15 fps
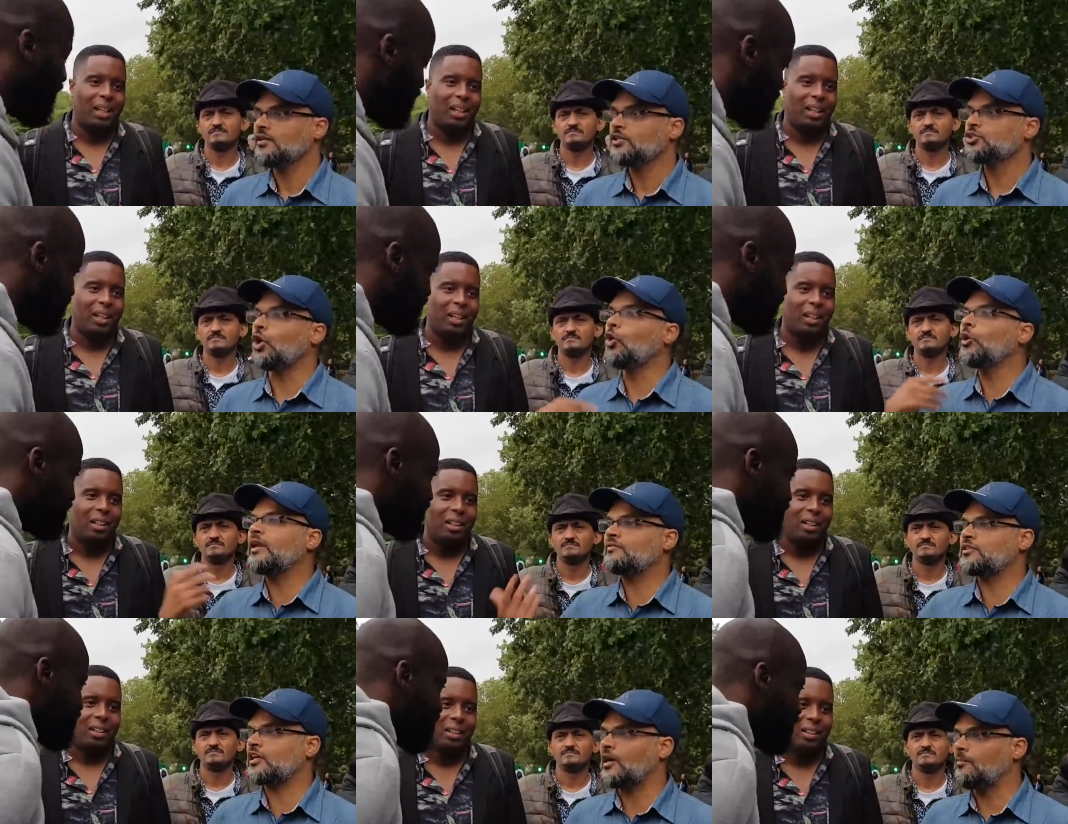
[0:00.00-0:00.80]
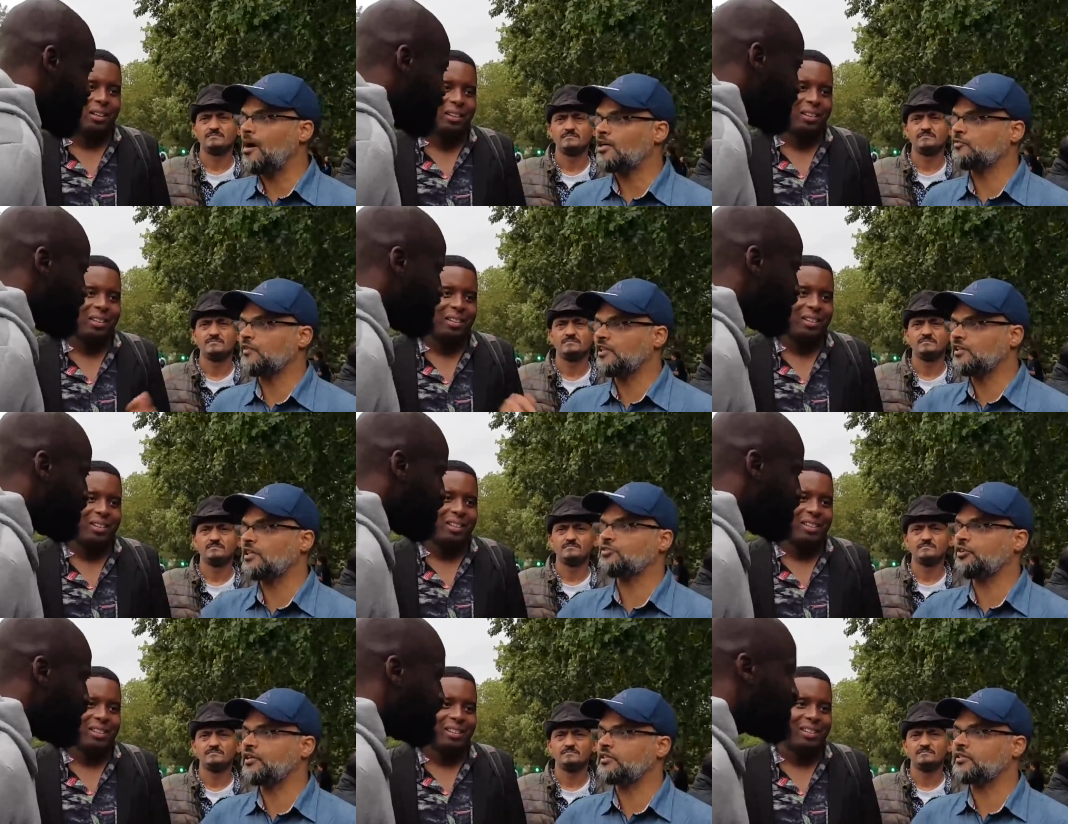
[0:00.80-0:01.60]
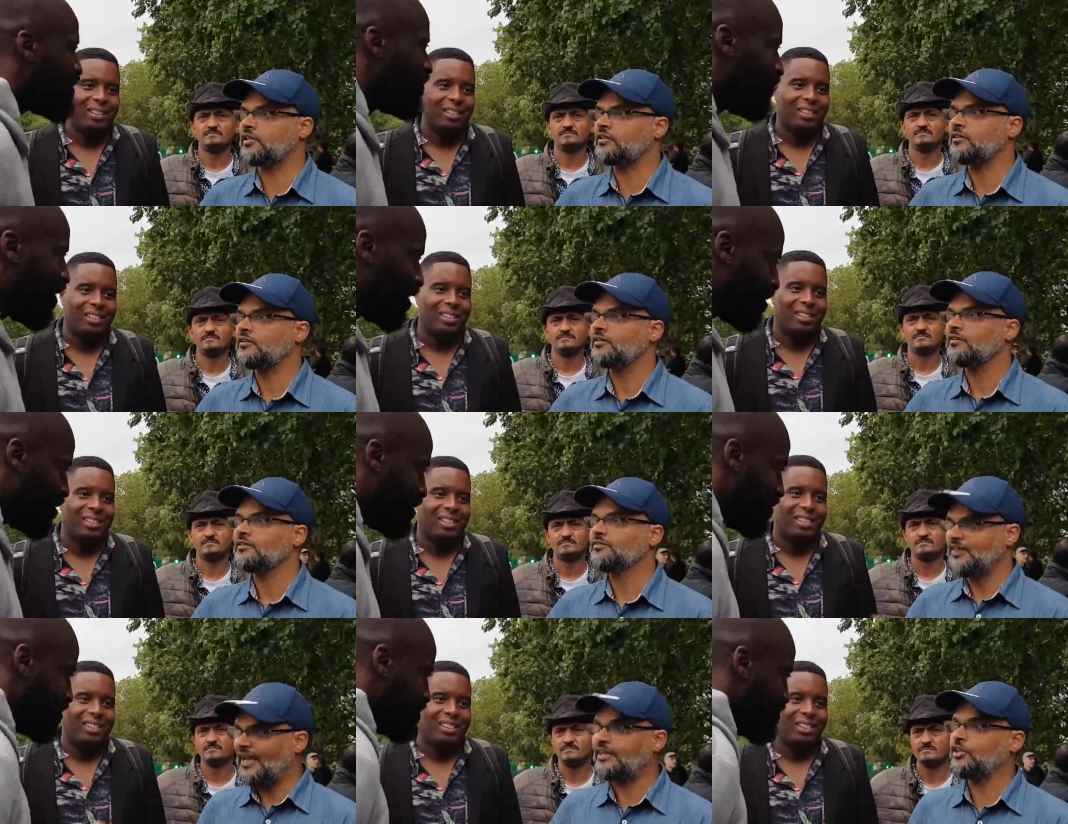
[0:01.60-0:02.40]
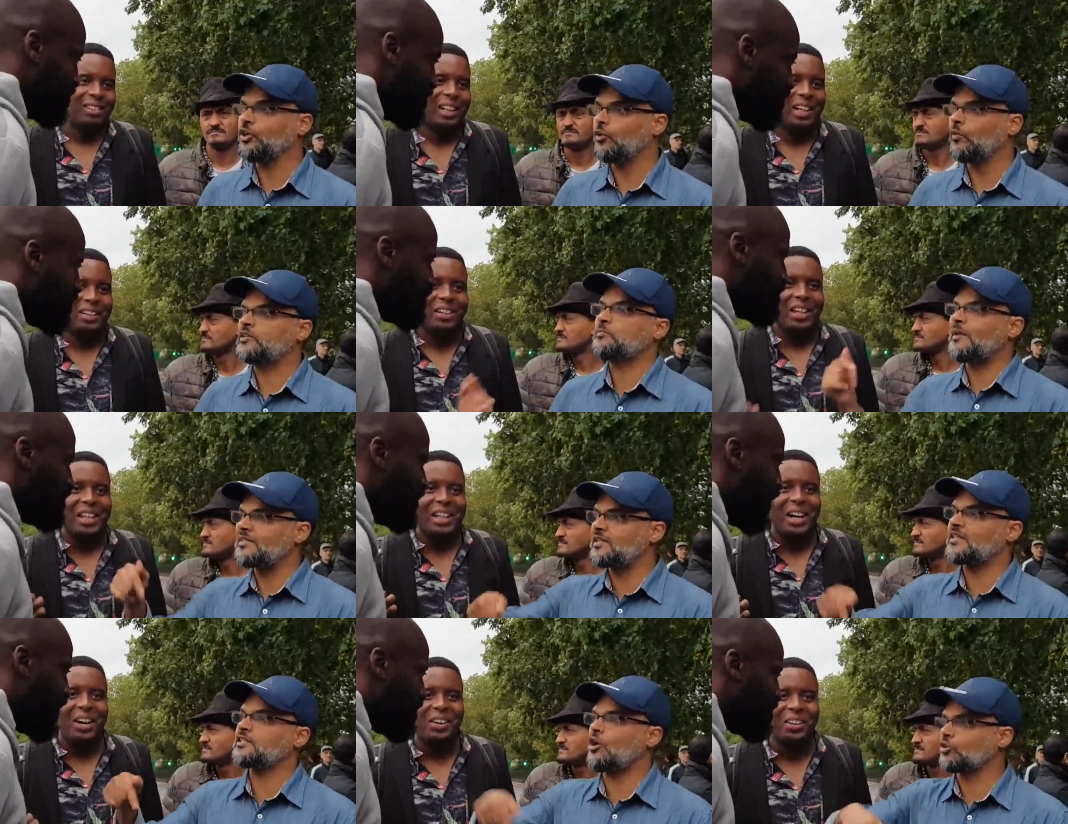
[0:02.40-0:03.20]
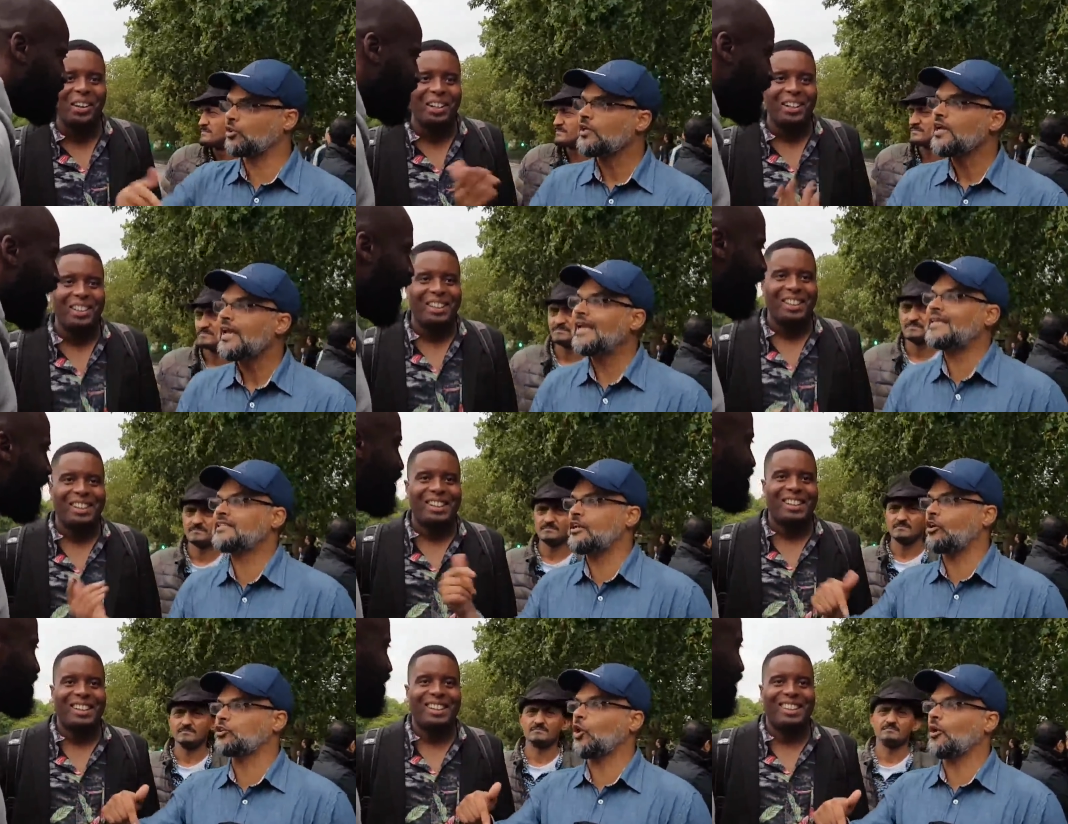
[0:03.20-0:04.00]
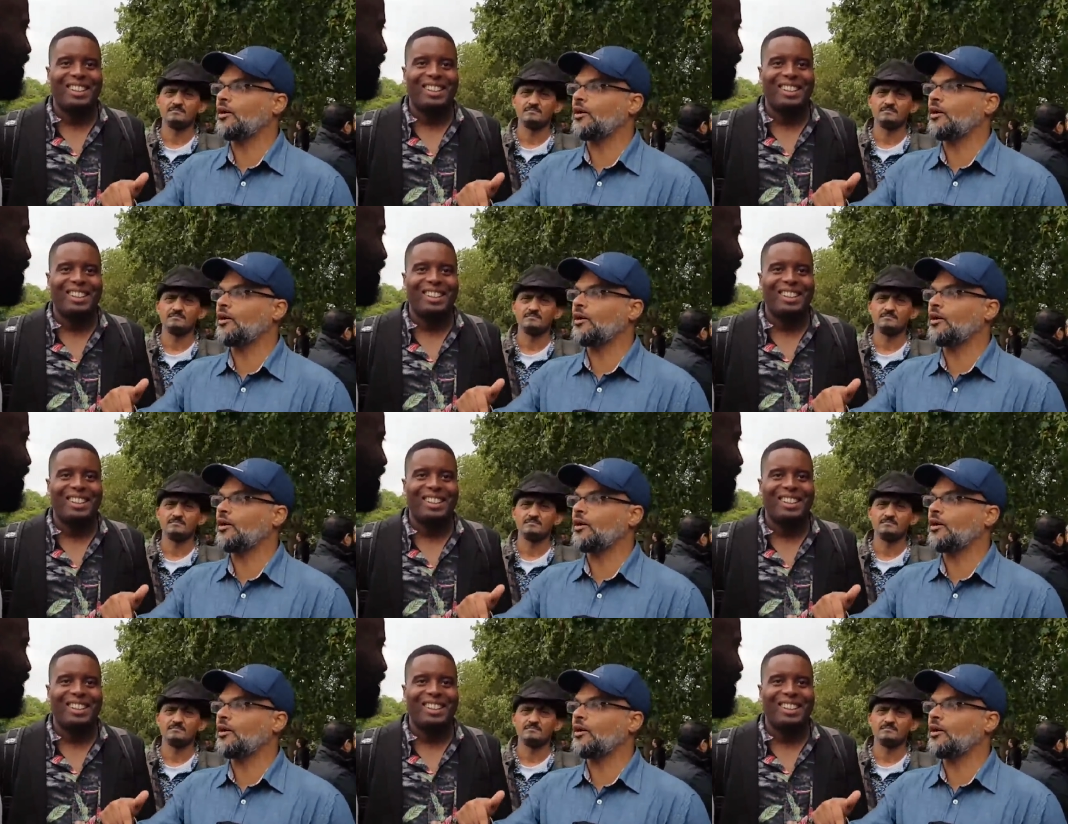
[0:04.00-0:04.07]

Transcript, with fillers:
Speaker 1: Yeah. So who gives the commands within the Trinity? The Father. Thank you. Which he's means he's, he's the